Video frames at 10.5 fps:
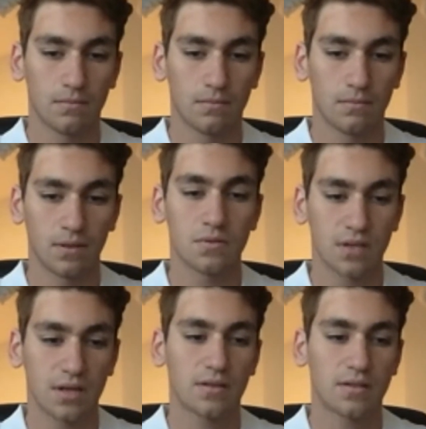he was
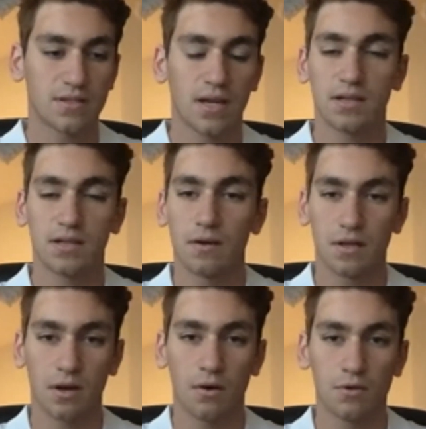like the secondary
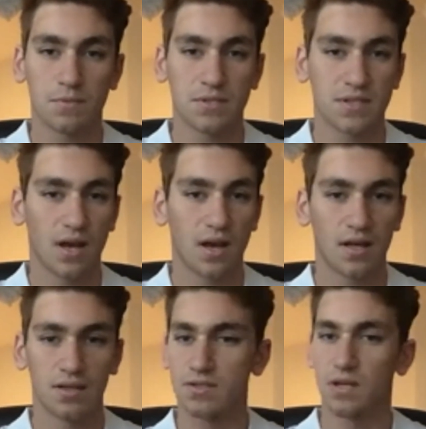coach
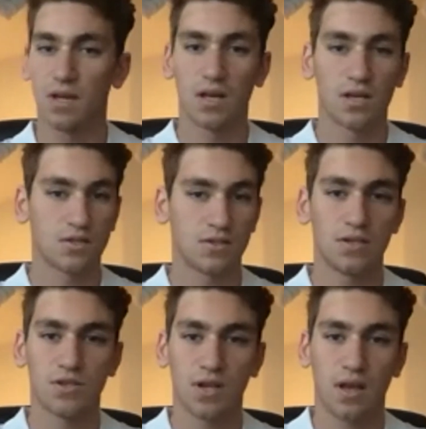besides
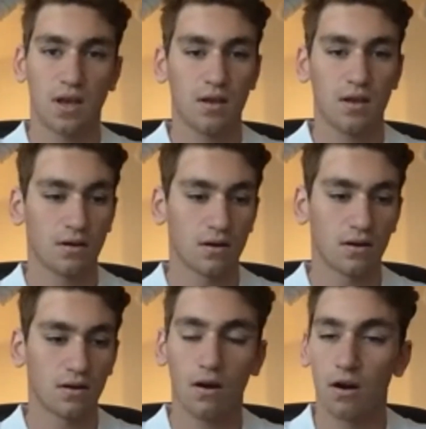CJ or
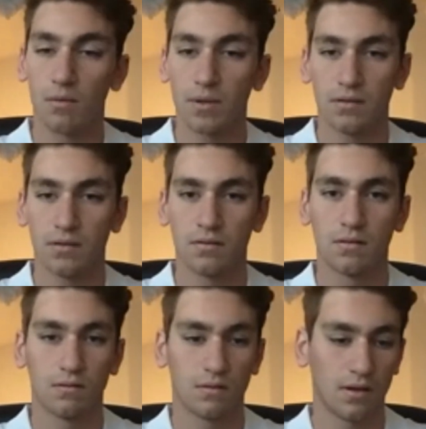Carmen.
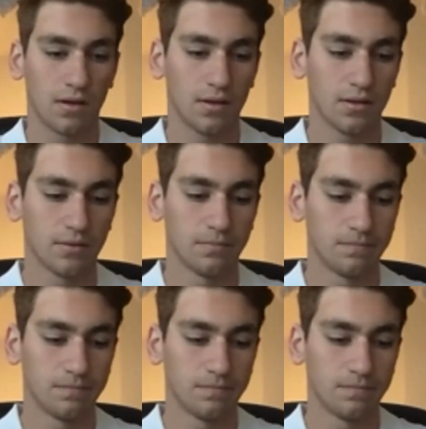Um,